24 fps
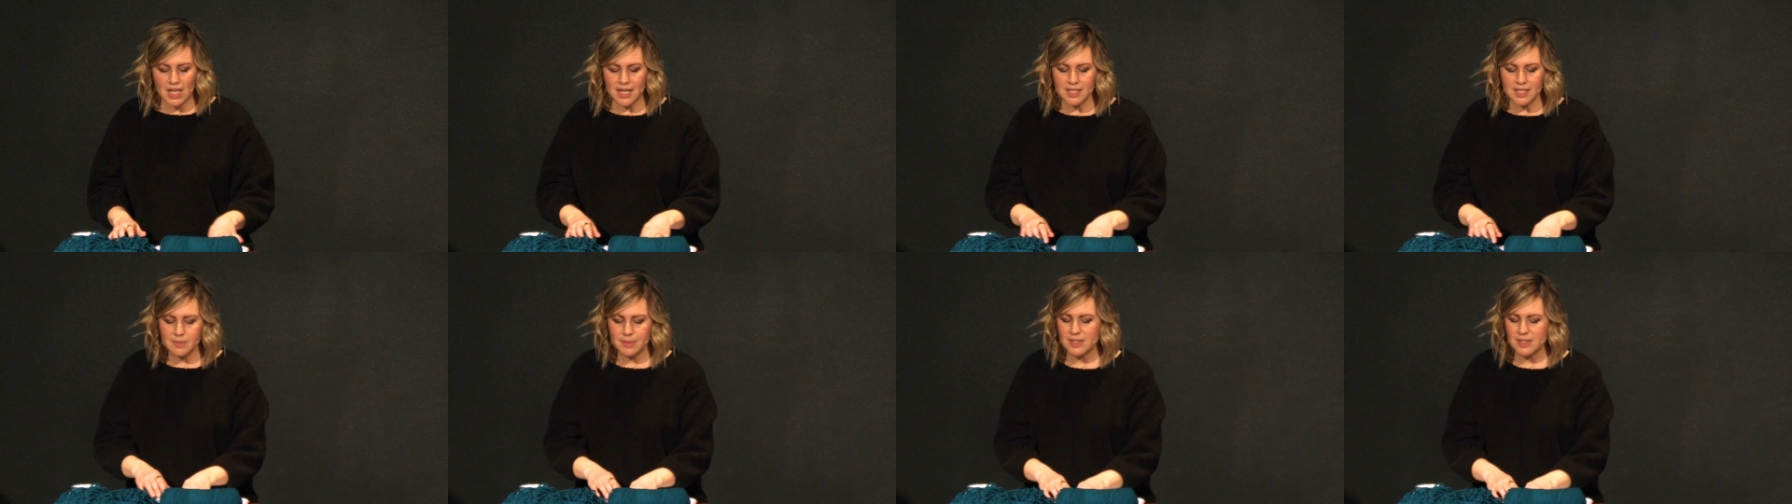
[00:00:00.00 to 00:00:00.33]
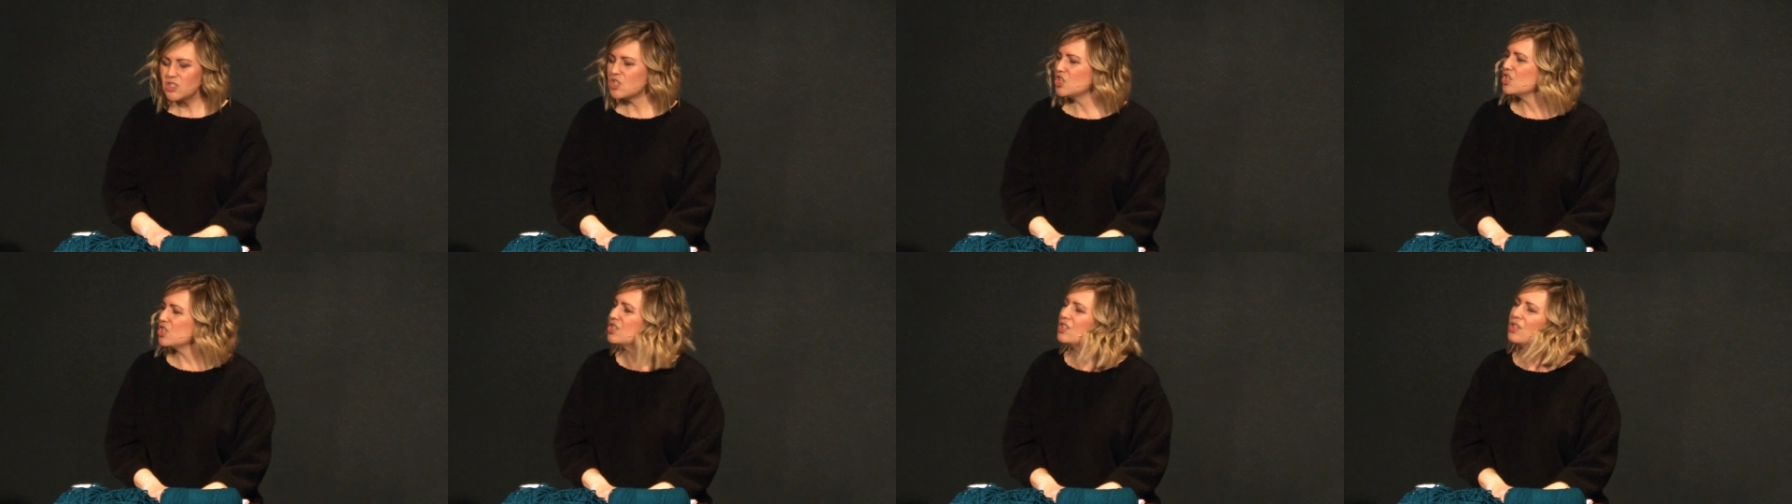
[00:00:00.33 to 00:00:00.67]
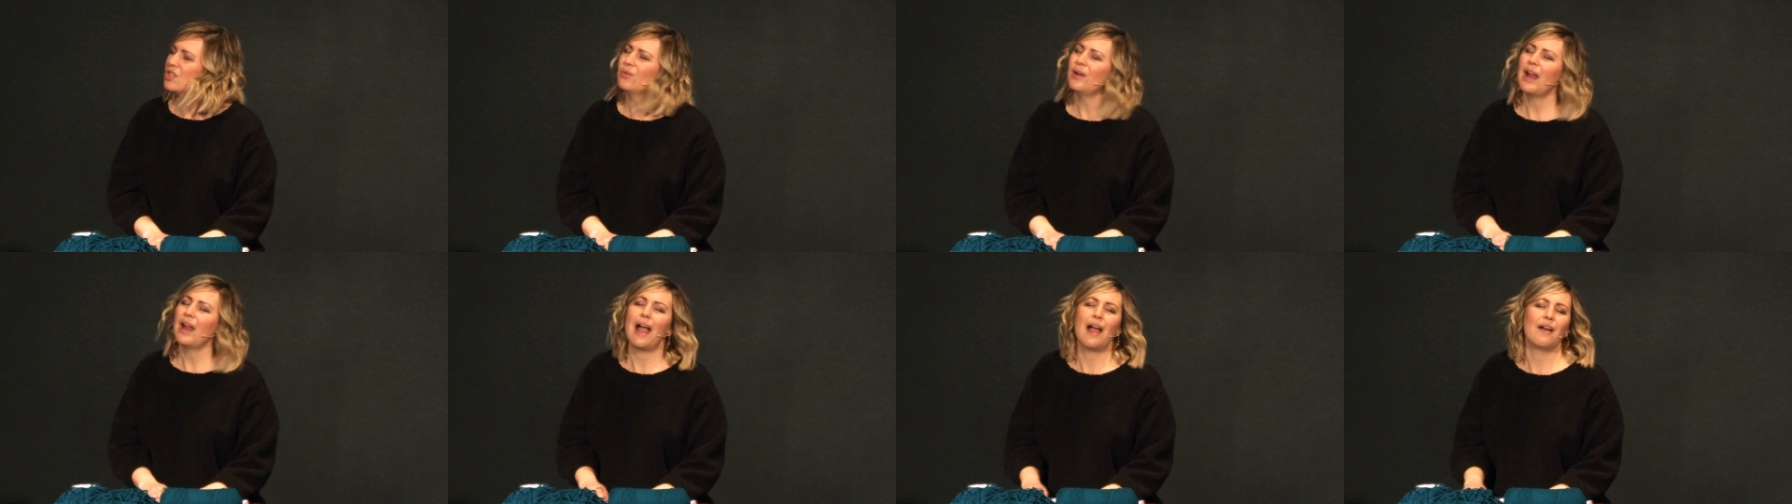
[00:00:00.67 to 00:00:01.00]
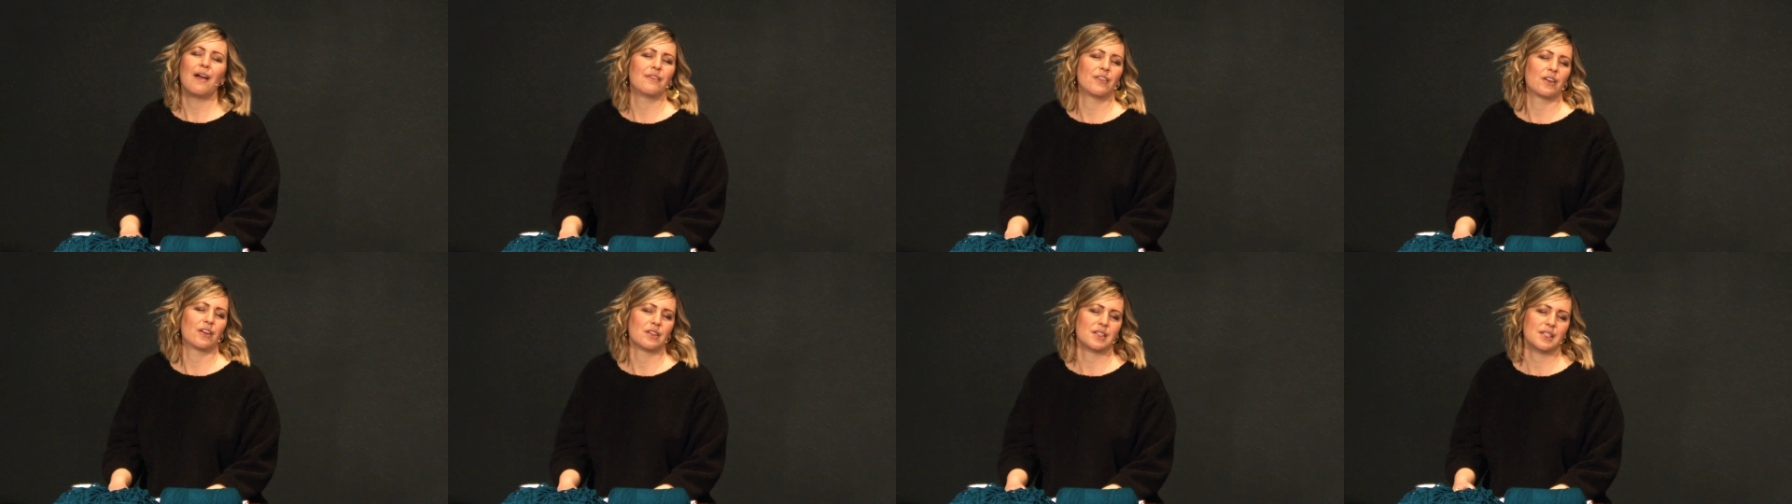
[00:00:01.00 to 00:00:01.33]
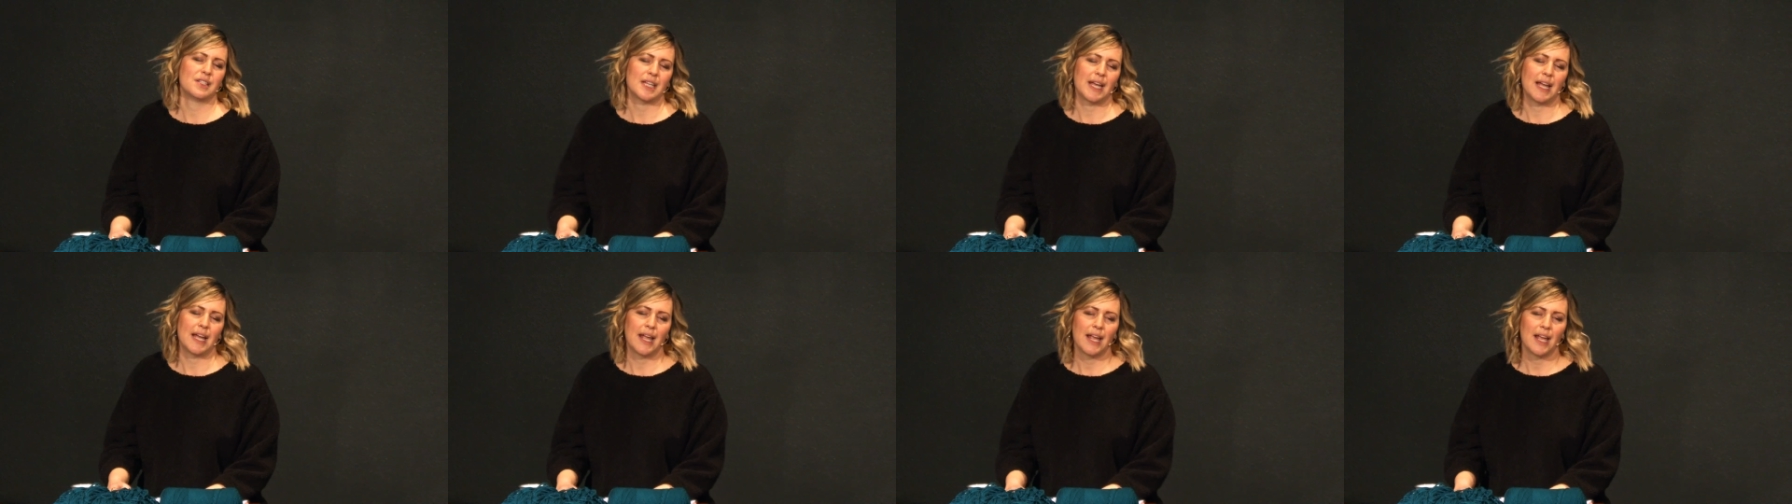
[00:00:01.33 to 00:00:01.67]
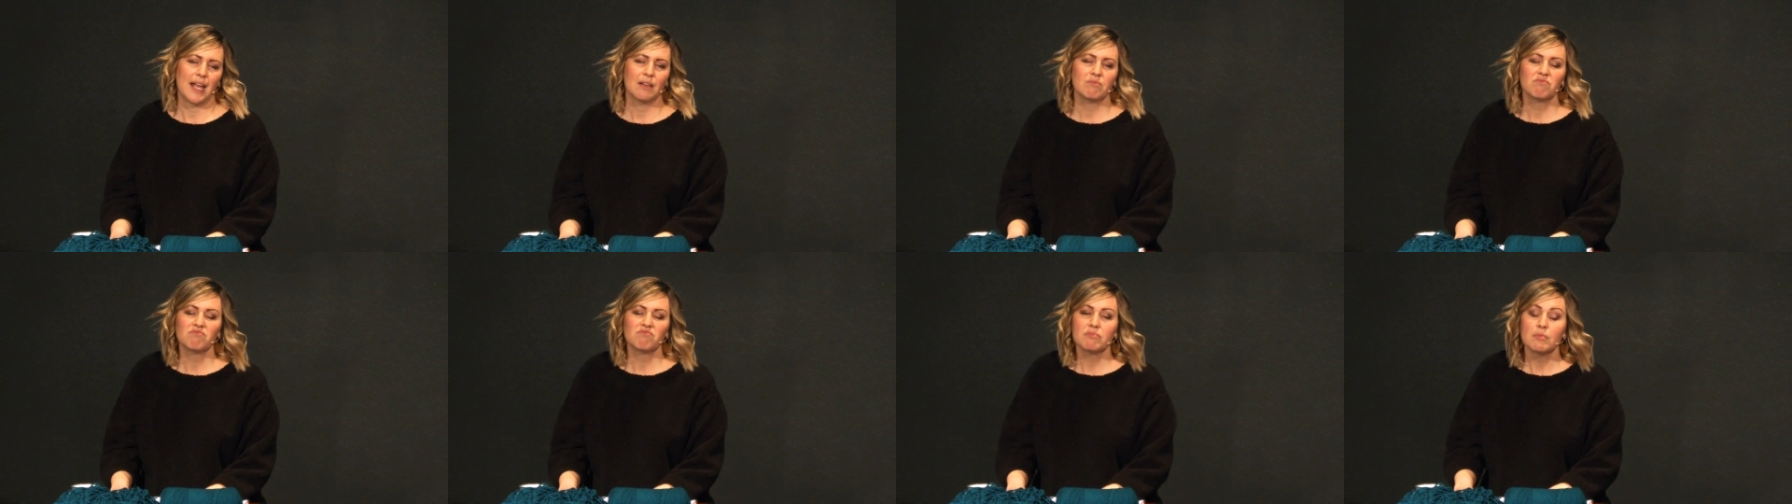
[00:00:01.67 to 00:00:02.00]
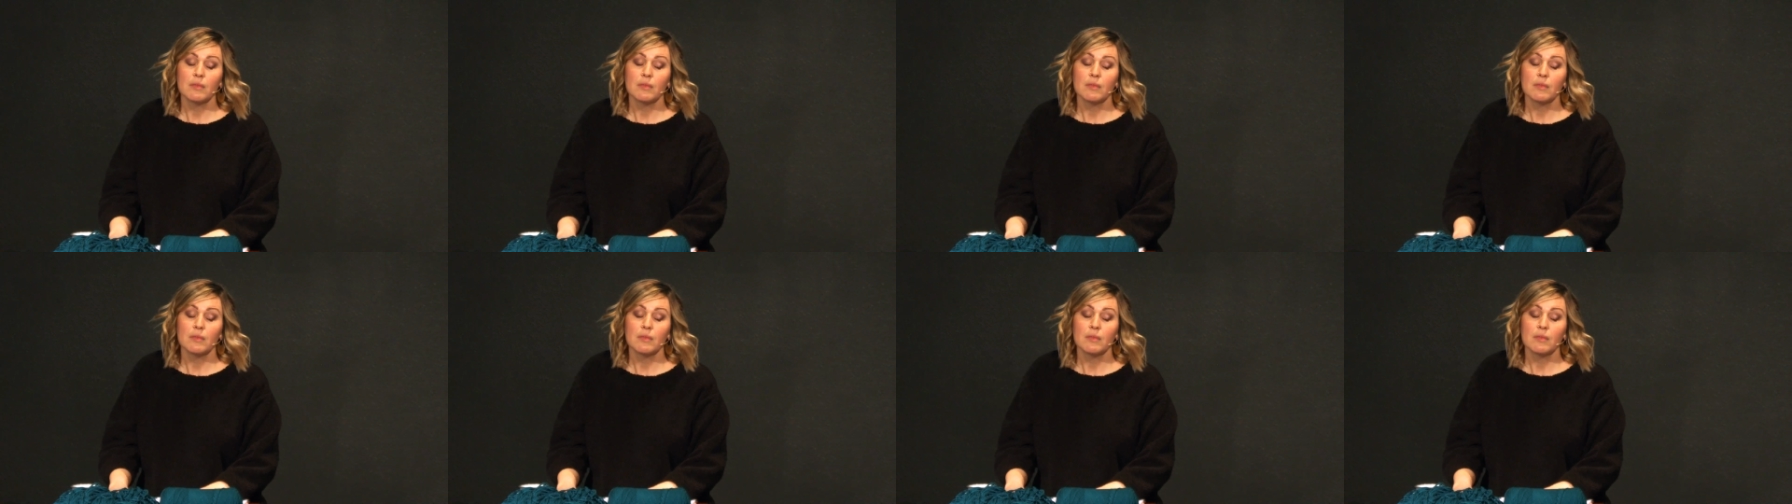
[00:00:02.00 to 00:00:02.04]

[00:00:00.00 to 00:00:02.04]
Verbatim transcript: Husbands, just don't ever say,